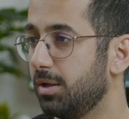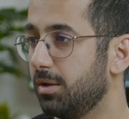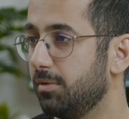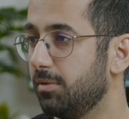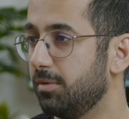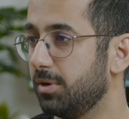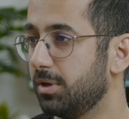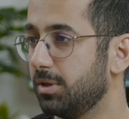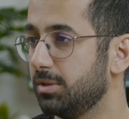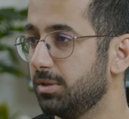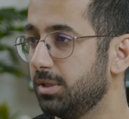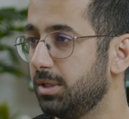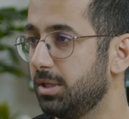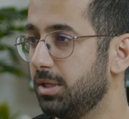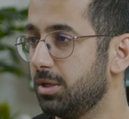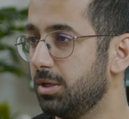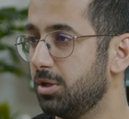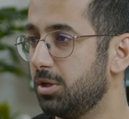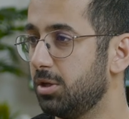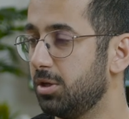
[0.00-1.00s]
If you can see
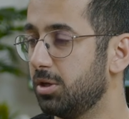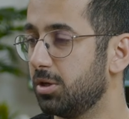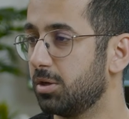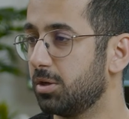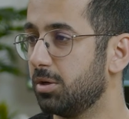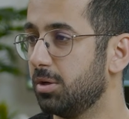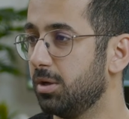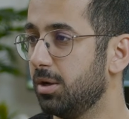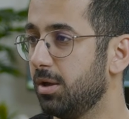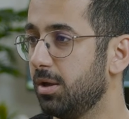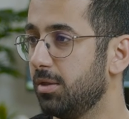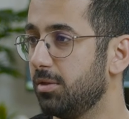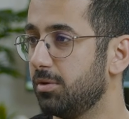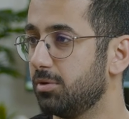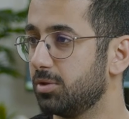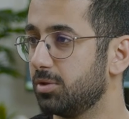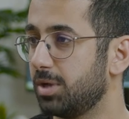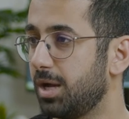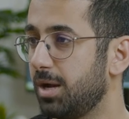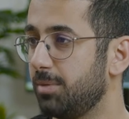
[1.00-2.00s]
it here,
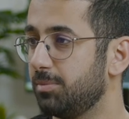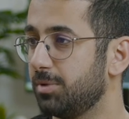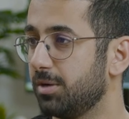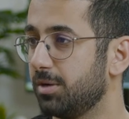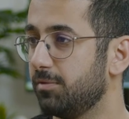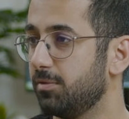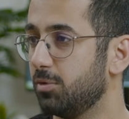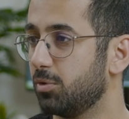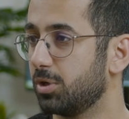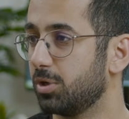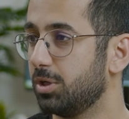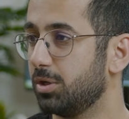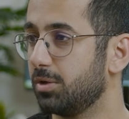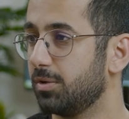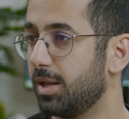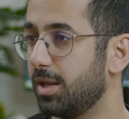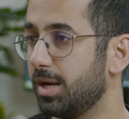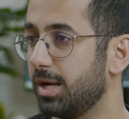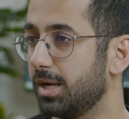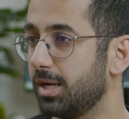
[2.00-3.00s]
there's a haptic floor here
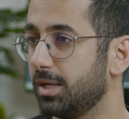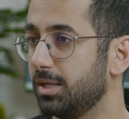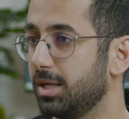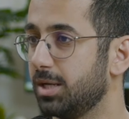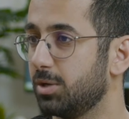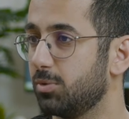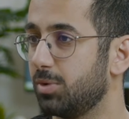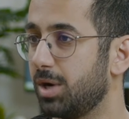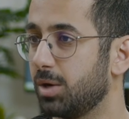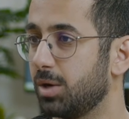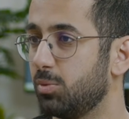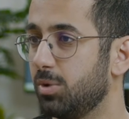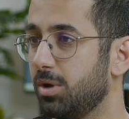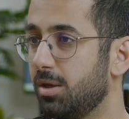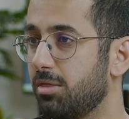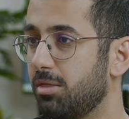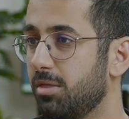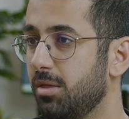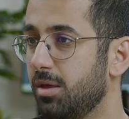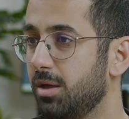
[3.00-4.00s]
that I can interact
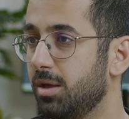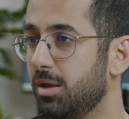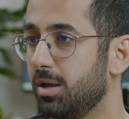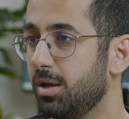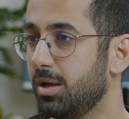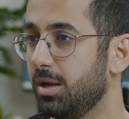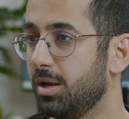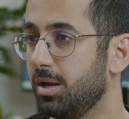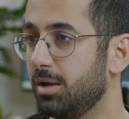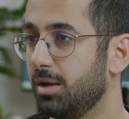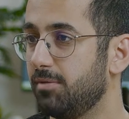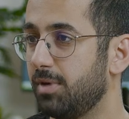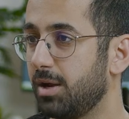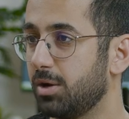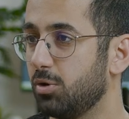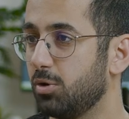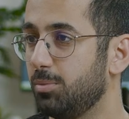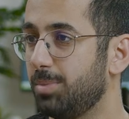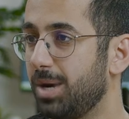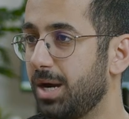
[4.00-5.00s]
with. If I
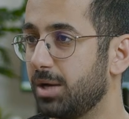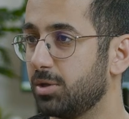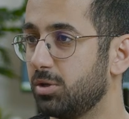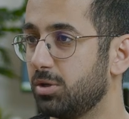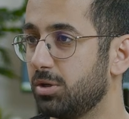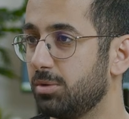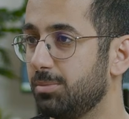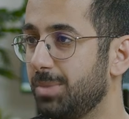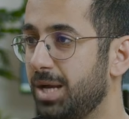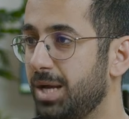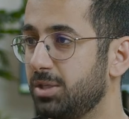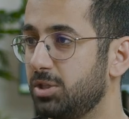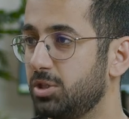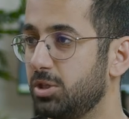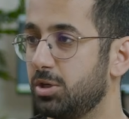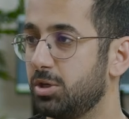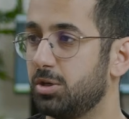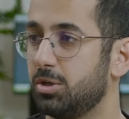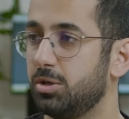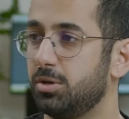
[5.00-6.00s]
go back to Command
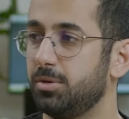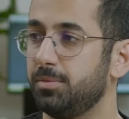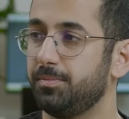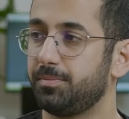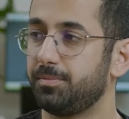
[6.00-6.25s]
Center,